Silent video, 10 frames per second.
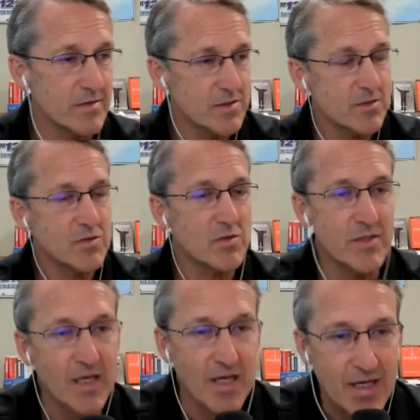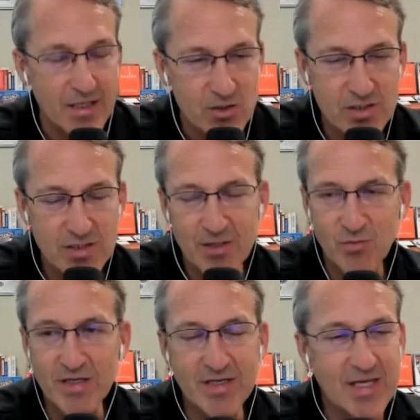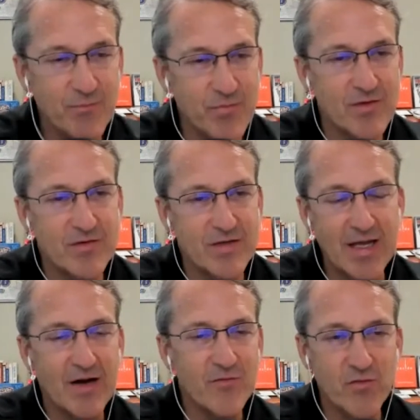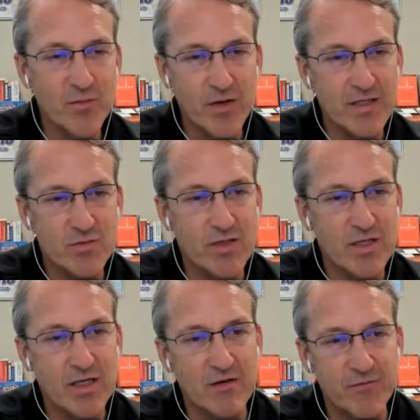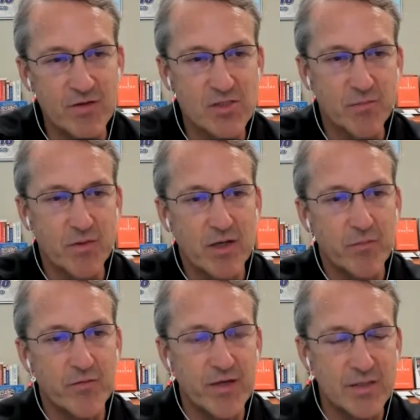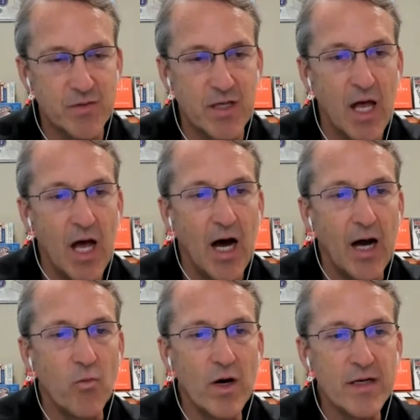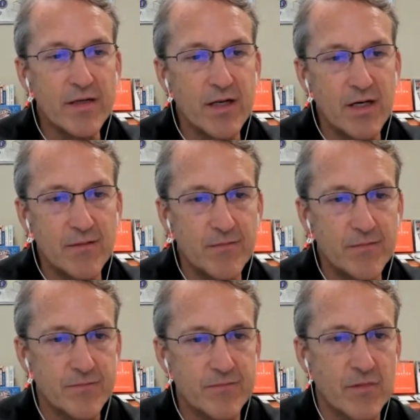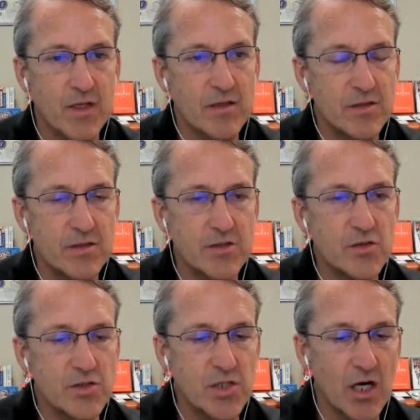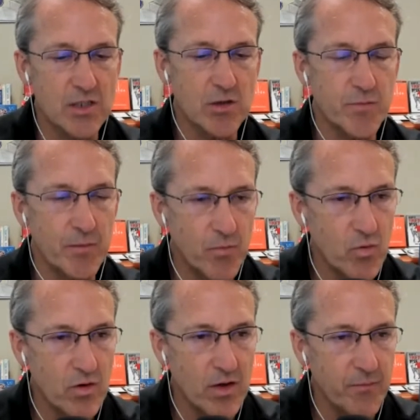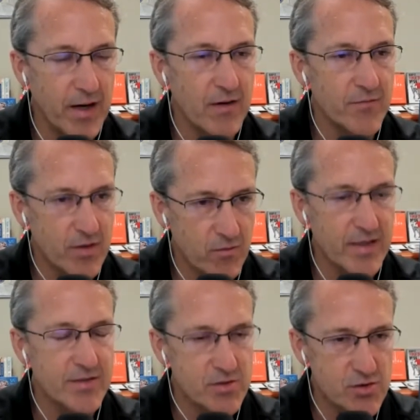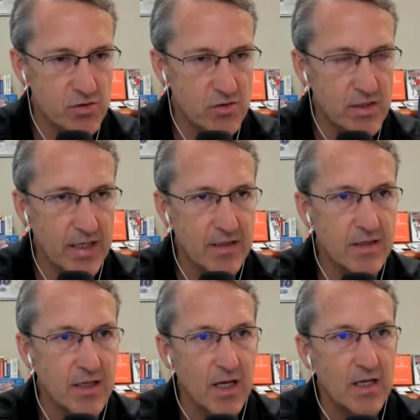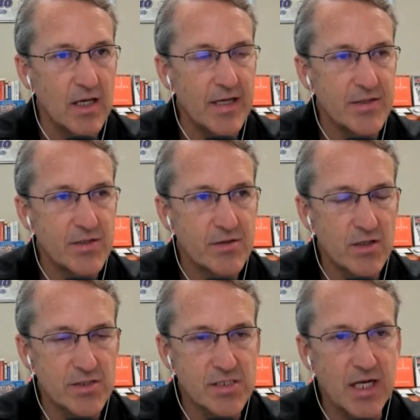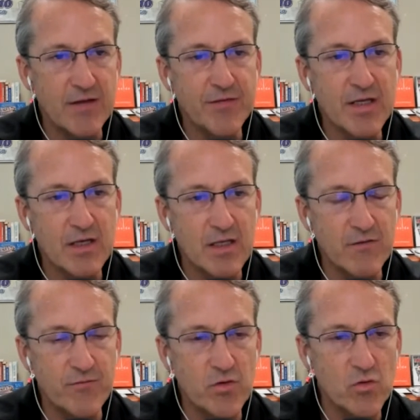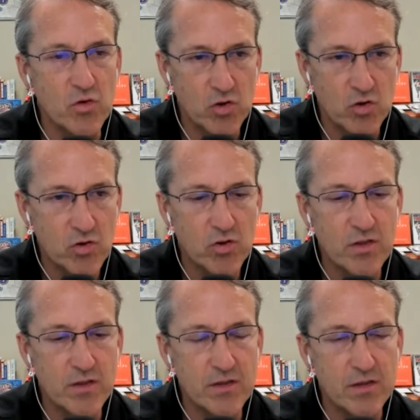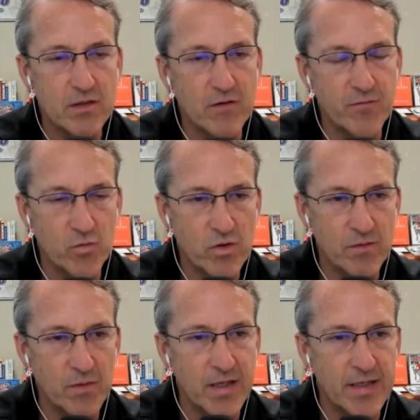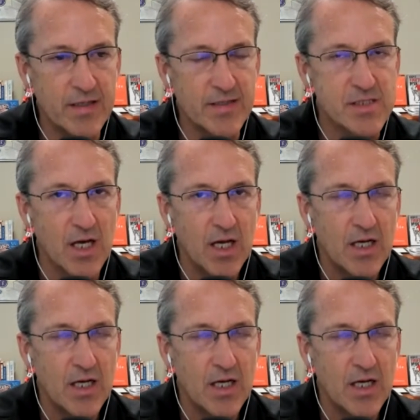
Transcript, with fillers: she was only she agreed to keep stay on to the break so we can kind of finish up a couple things but i wanted um you to talk a little bit more about the gratitude journaling and and Darcie, I think if you could, if you wouldn't mind, is